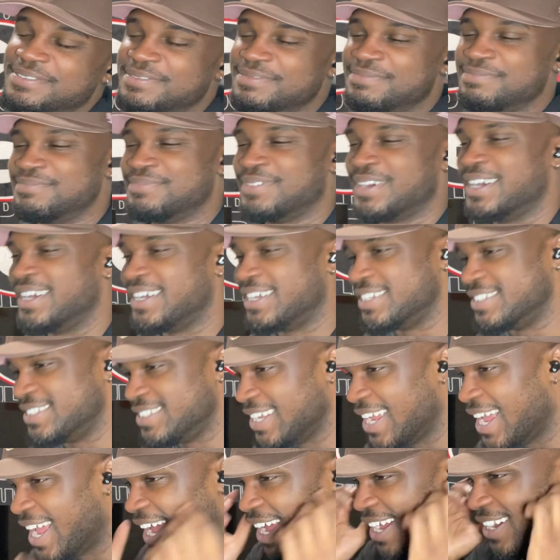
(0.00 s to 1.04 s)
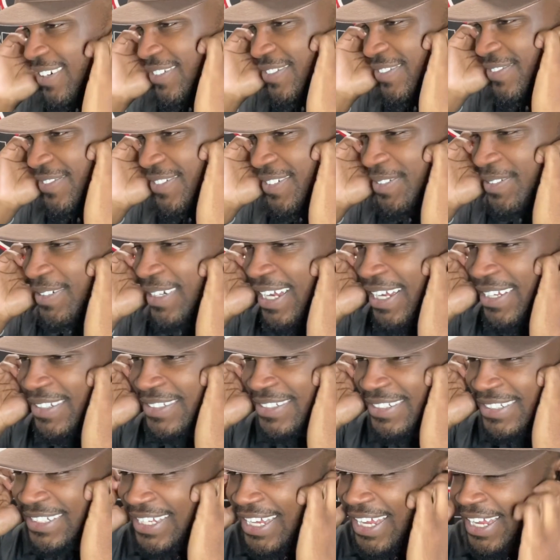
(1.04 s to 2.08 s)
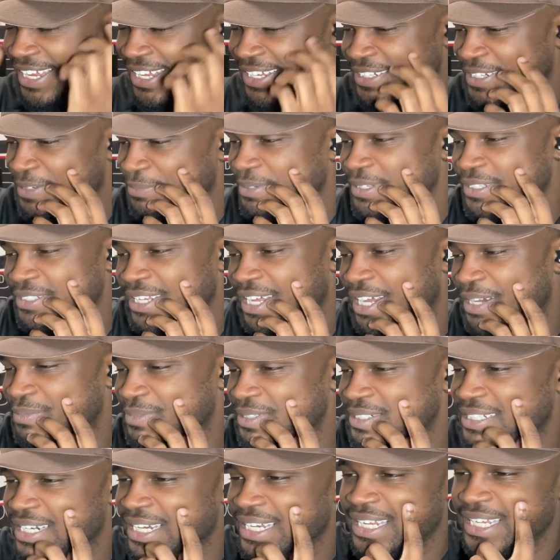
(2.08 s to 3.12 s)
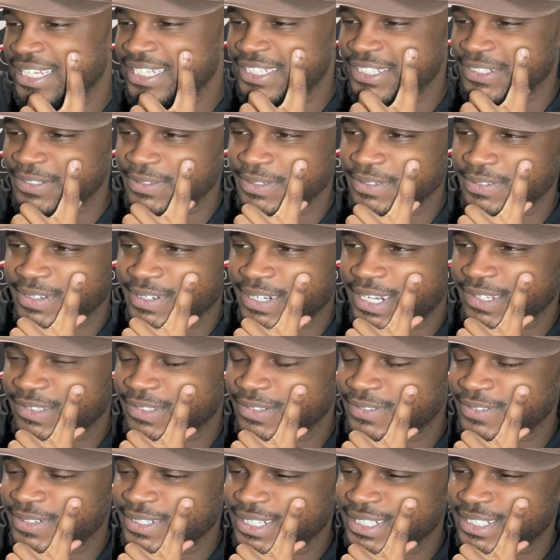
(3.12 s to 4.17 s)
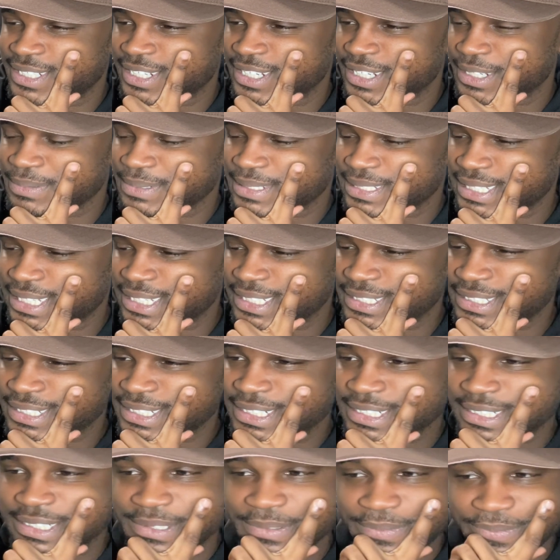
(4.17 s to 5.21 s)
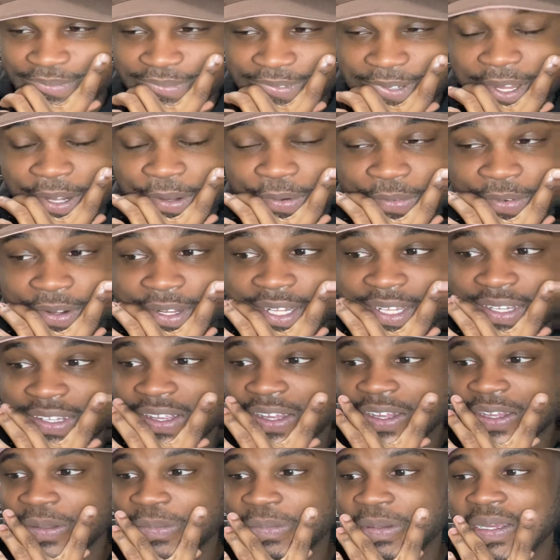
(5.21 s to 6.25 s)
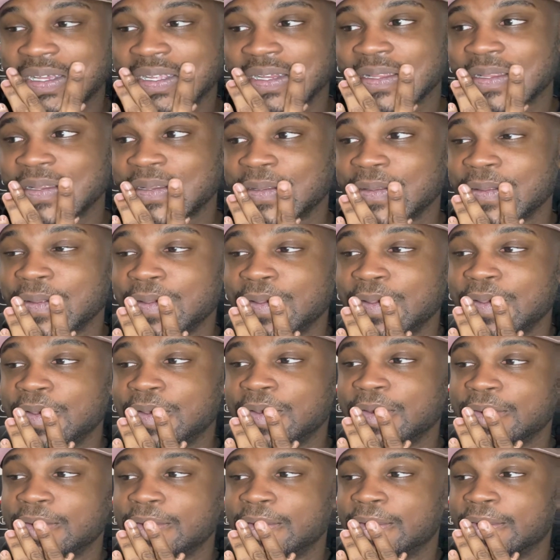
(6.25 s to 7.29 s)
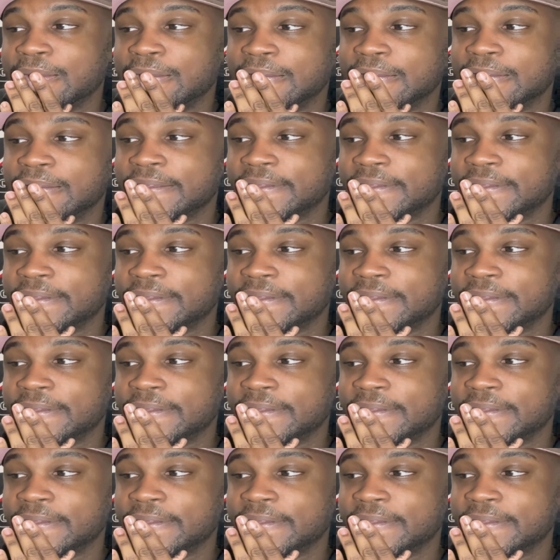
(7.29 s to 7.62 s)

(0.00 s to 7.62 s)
But yeah, we would have to, yeah. Depends on how much I like you, we would have to really talk about that setup. Like really talk about it. You won't